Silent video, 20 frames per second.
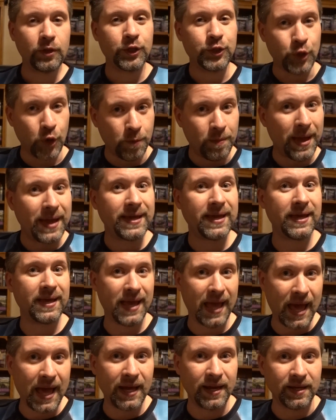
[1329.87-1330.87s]
you're
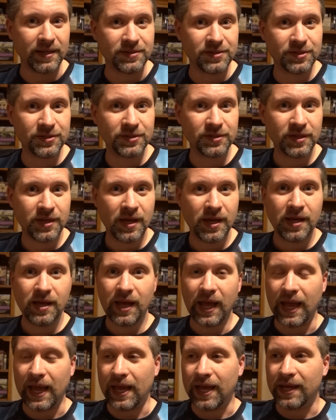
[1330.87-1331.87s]
making edits.
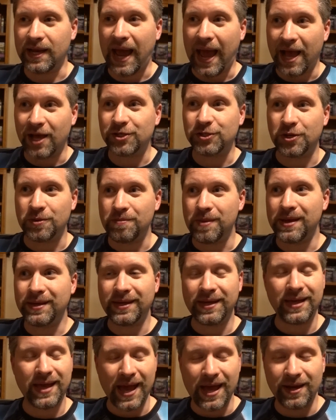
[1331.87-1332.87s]
And as you're
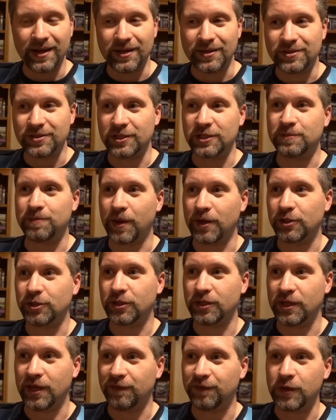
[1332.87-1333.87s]
making edits,
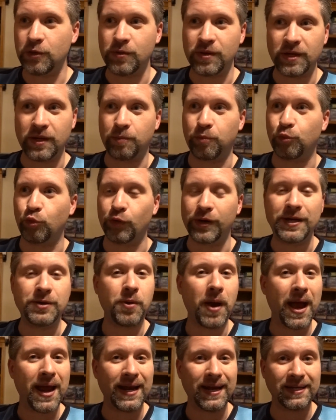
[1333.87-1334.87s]
especially if you end up
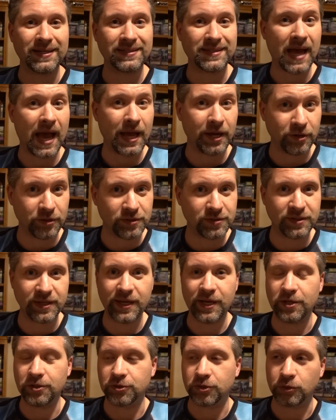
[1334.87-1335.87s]
rewriting entire
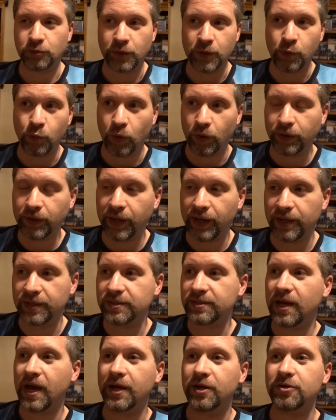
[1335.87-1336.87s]
scenes or reworking
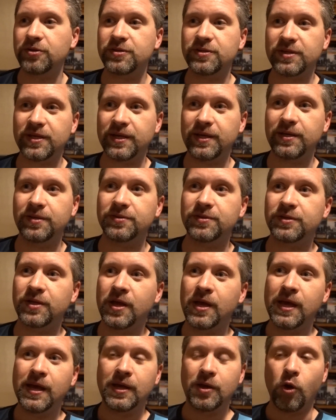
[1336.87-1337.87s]
entire scenes
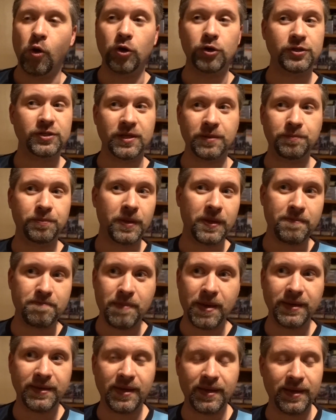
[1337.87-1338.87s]
or simply
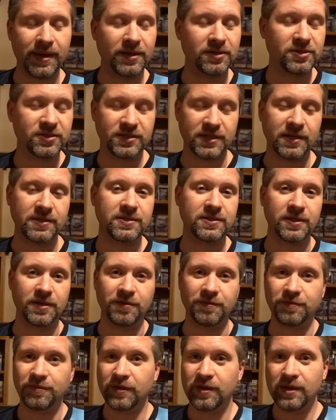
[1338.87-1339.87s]
making
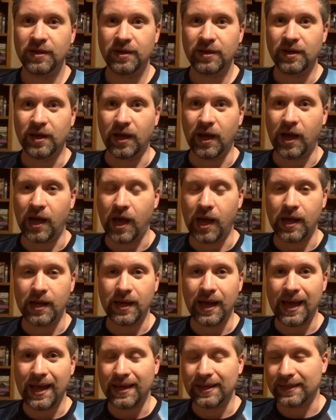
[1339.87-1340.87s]
extensive
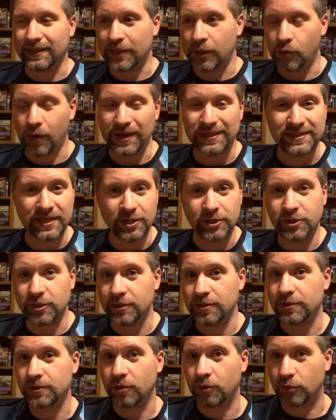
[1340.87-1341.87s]

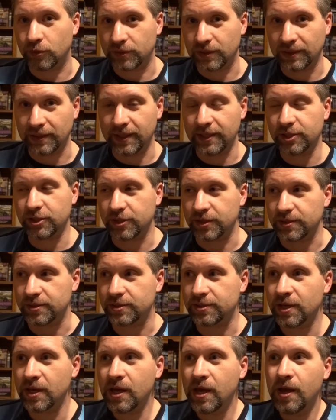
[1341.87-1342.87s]
additions or
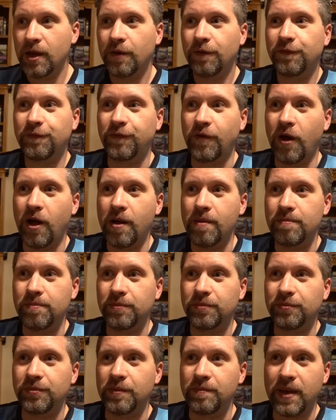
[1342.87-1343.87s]
deletions
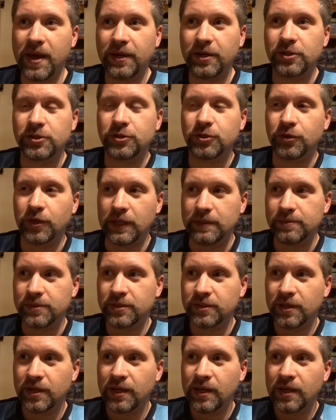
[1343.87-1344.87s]
from the
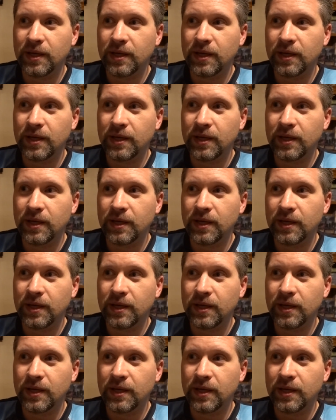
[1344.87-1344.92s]
manuscript,